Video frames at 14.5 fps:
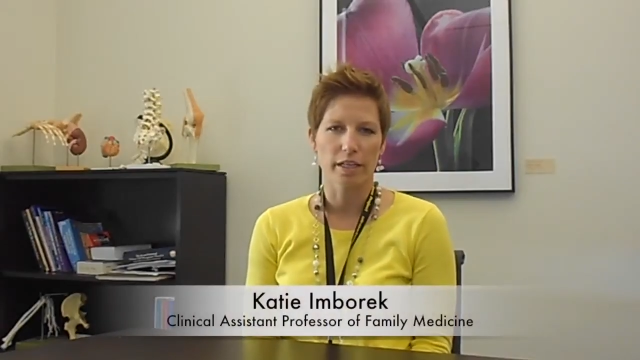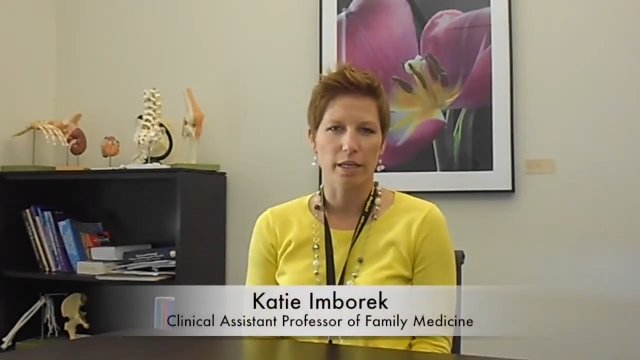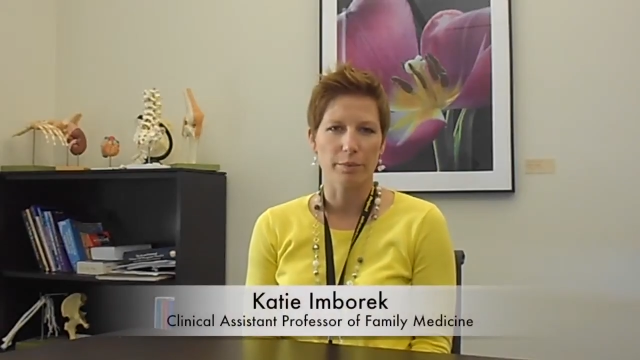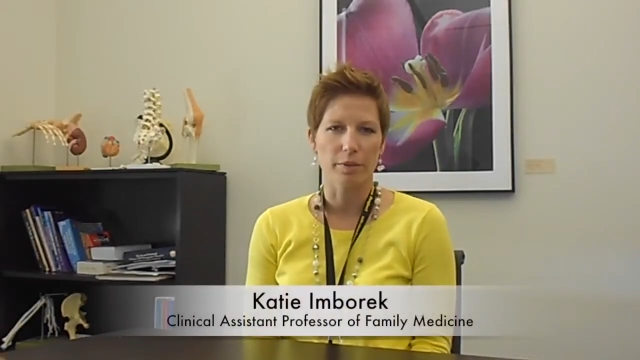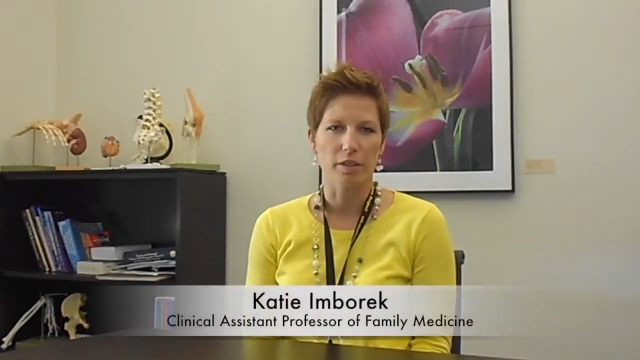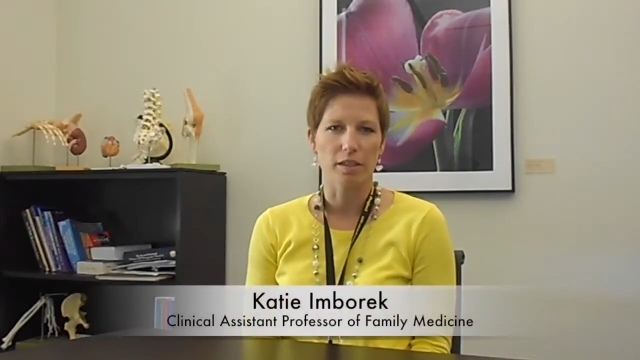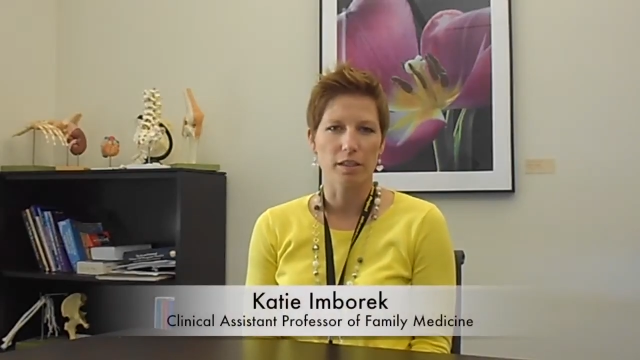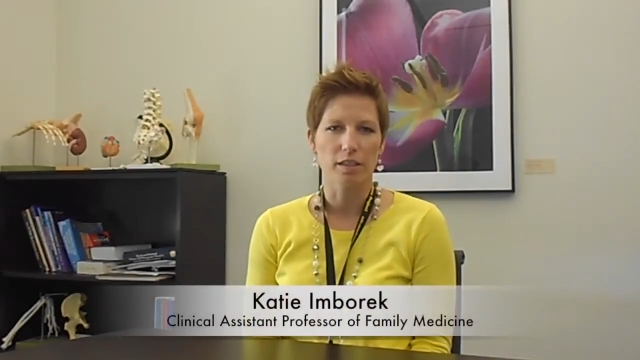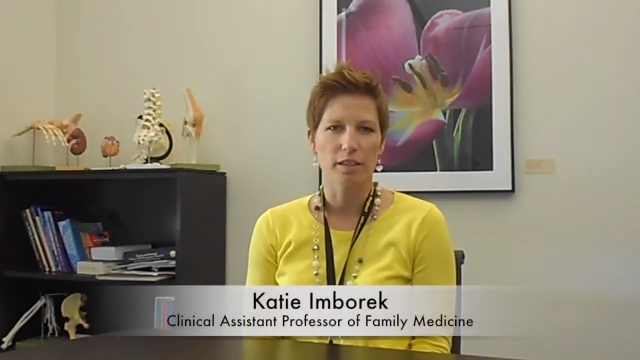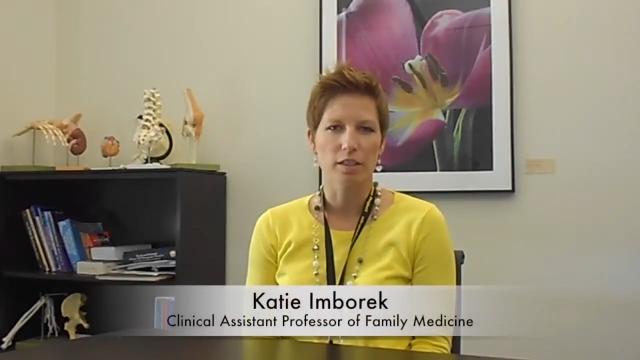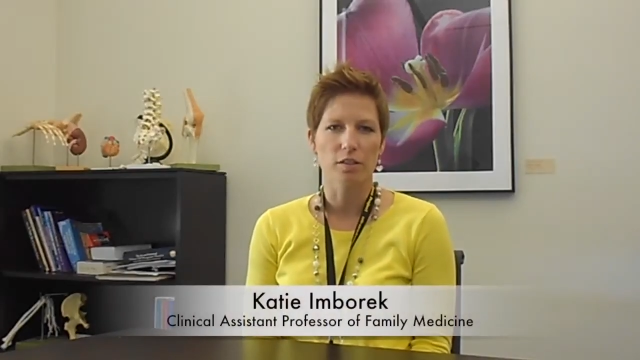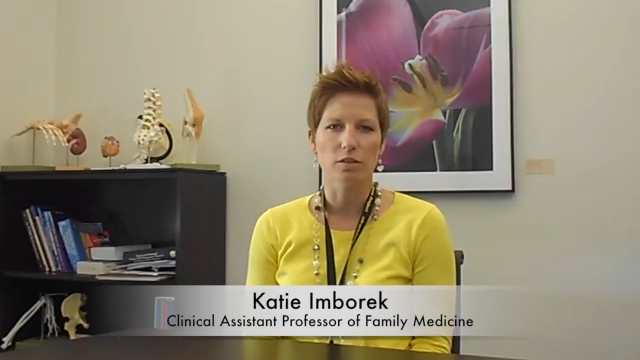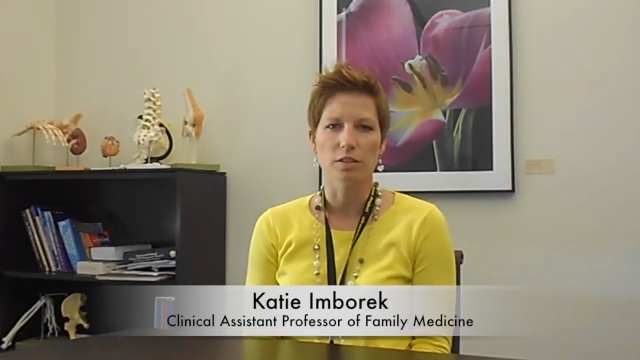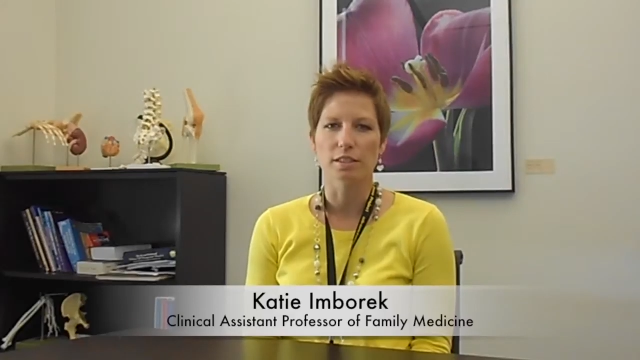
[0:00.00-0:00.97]
and I'm a
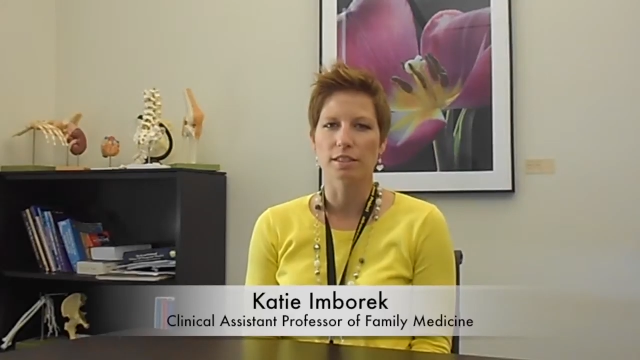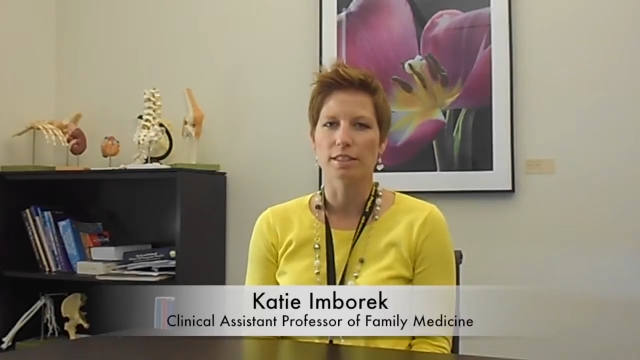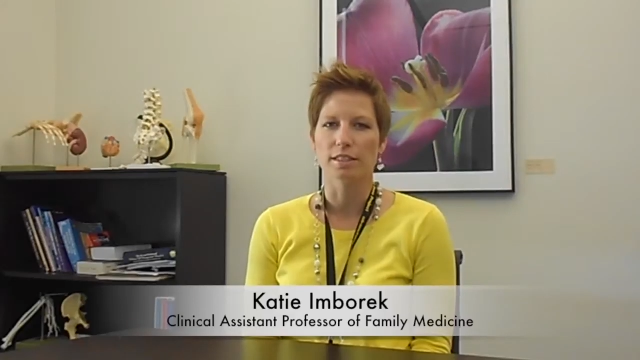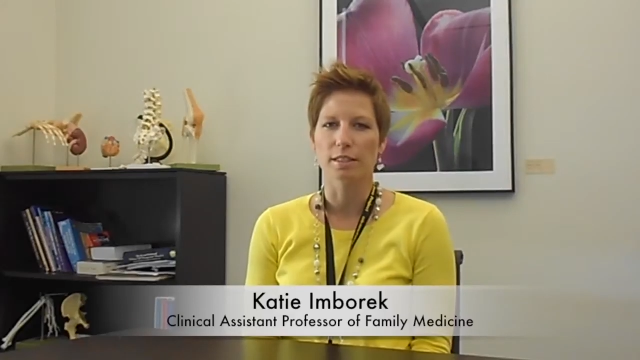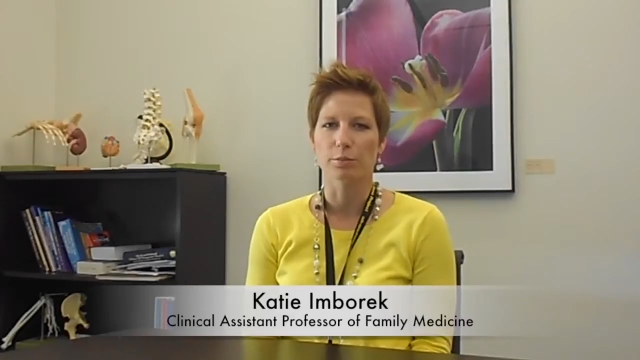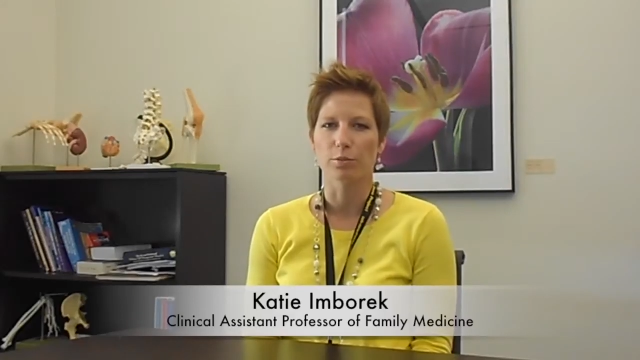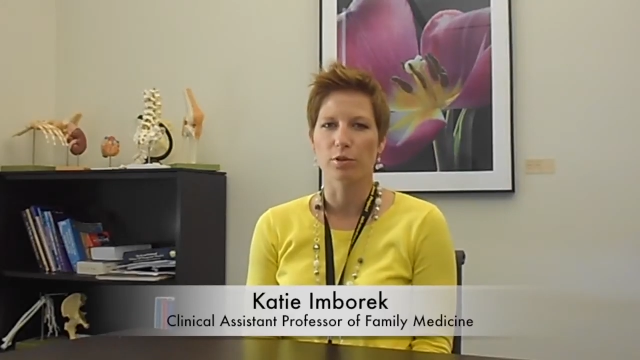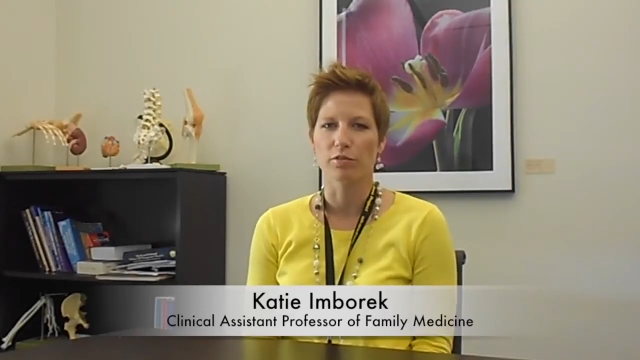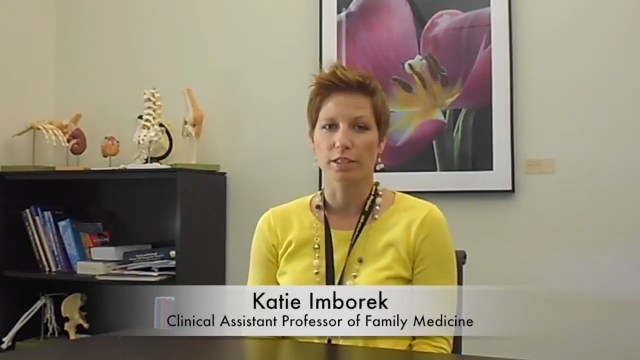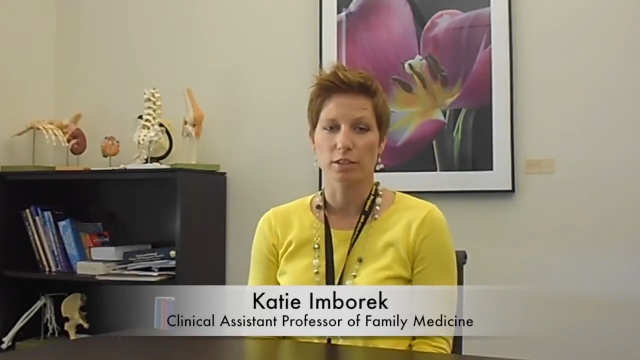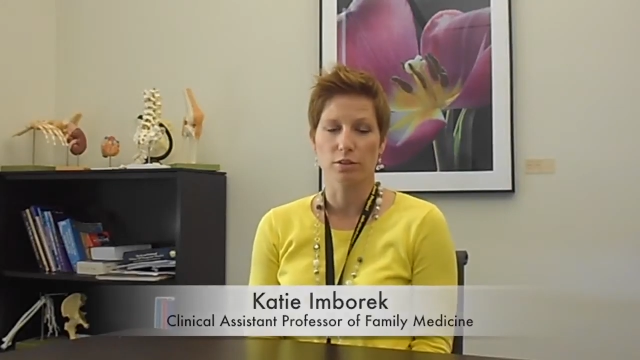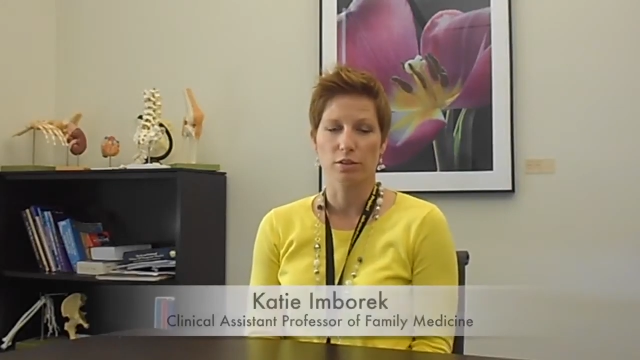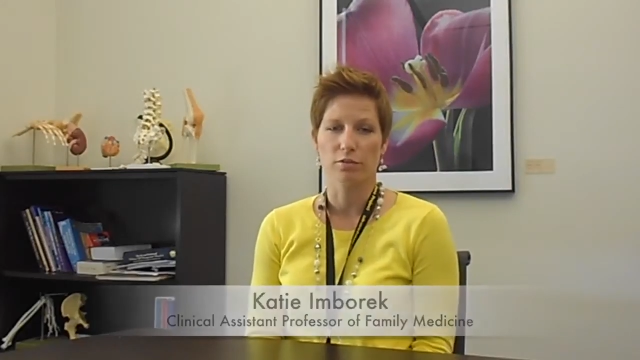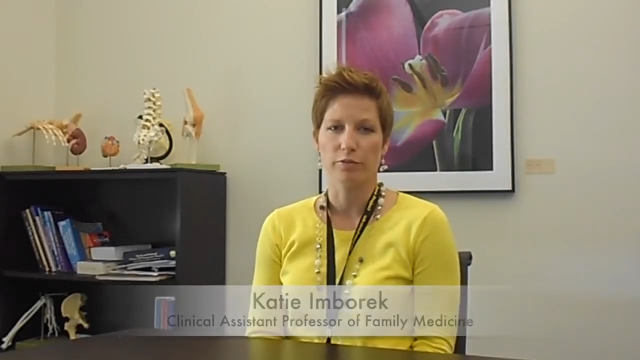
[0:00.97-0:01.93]
clinical assistant
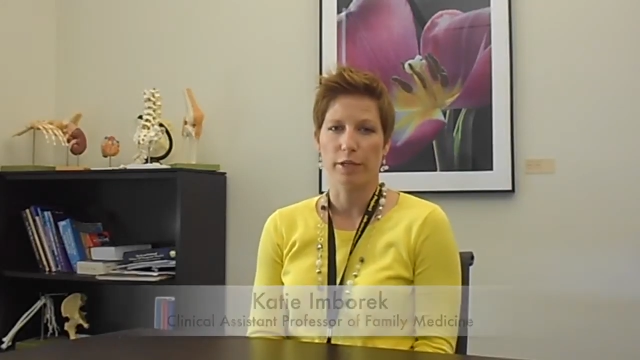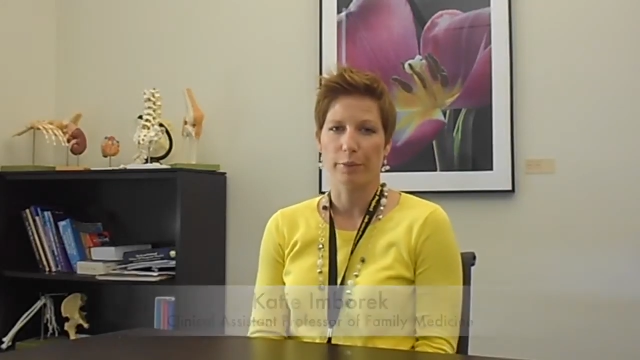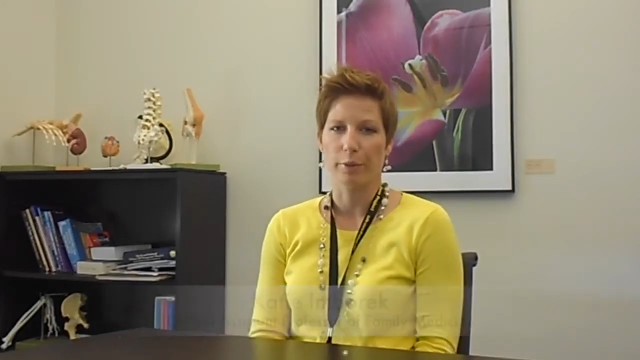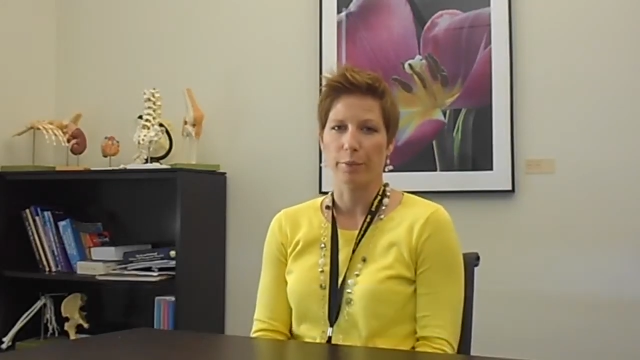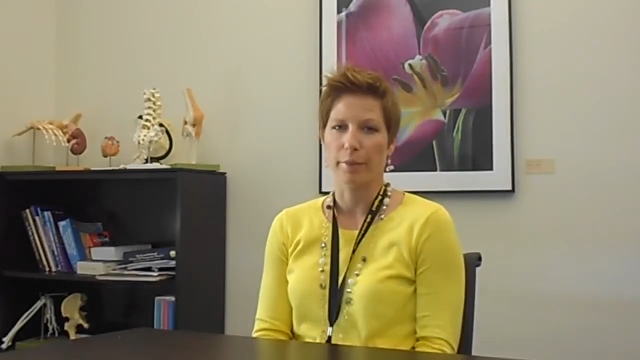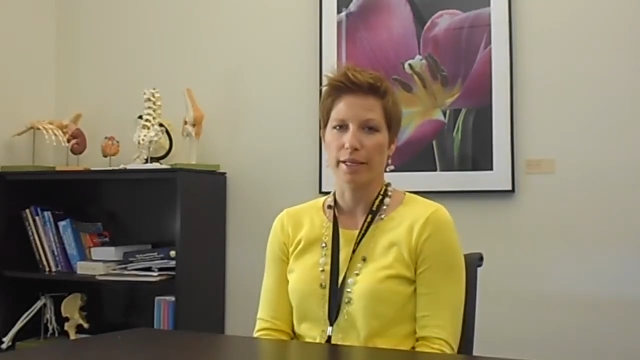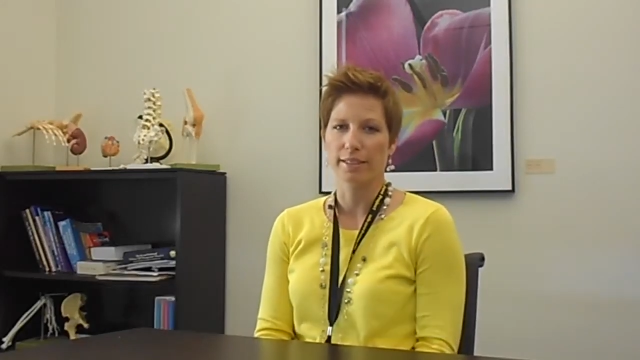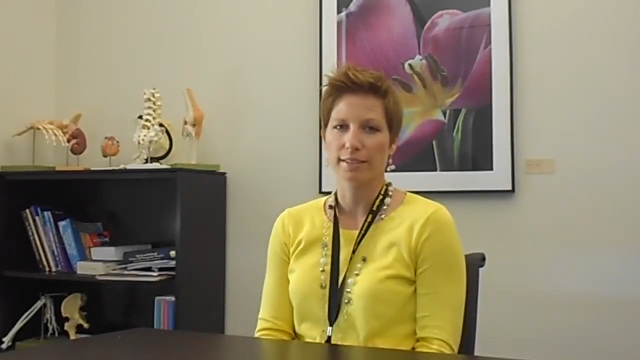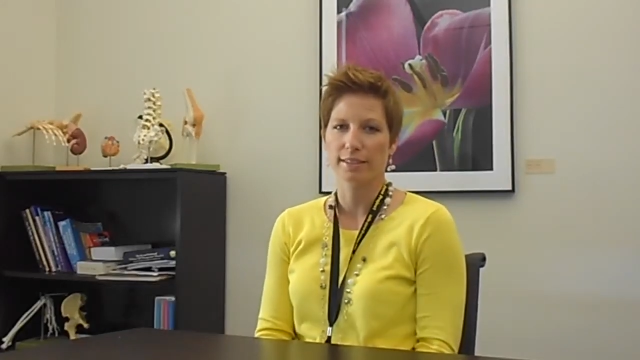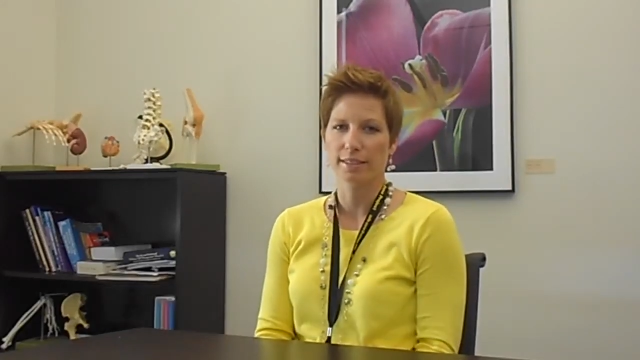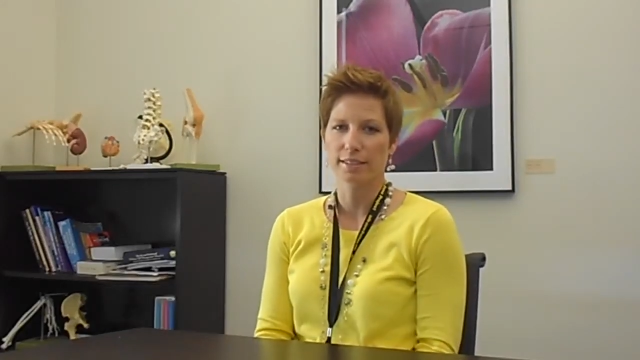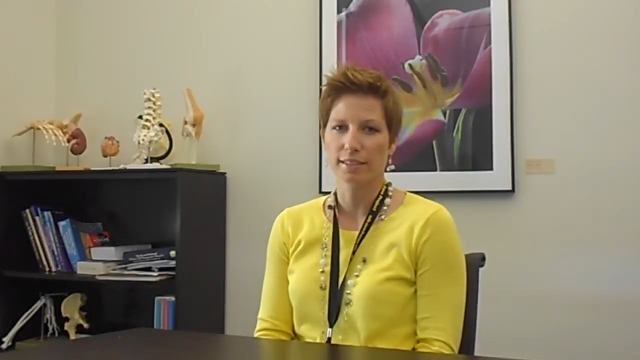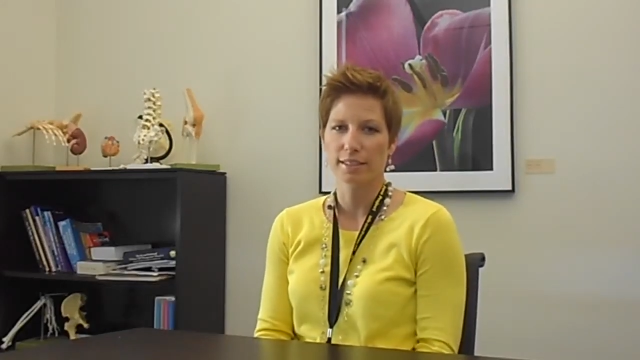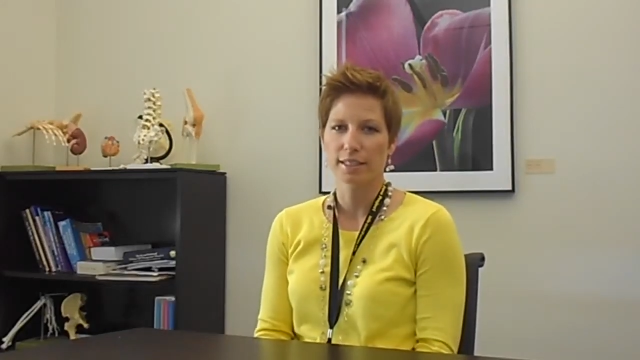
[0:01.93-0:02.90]
professor of family
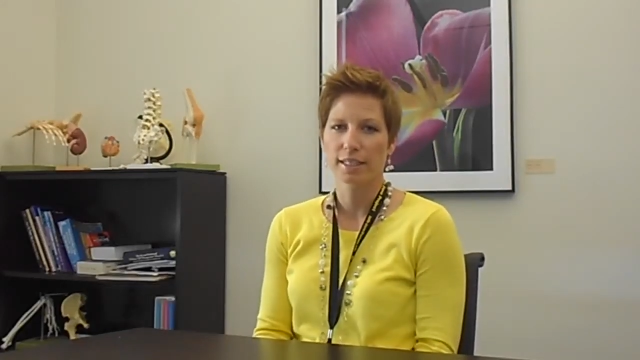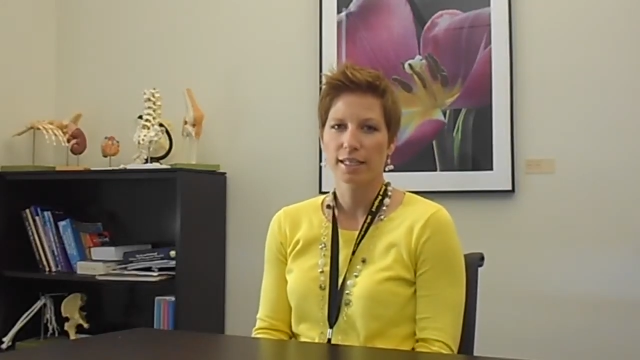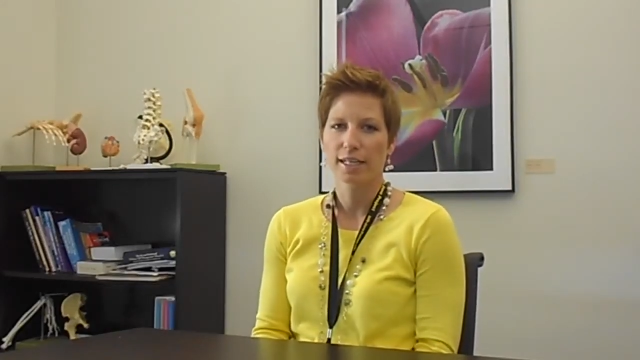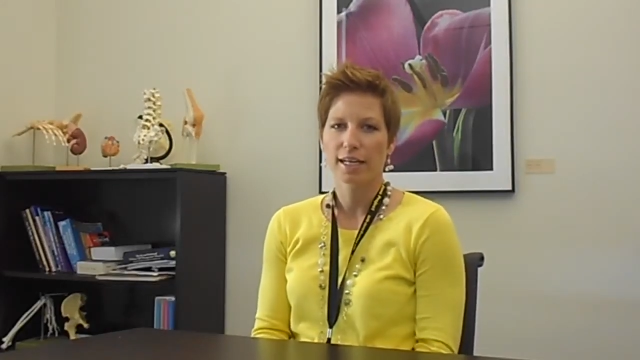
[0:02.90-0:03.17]
medicine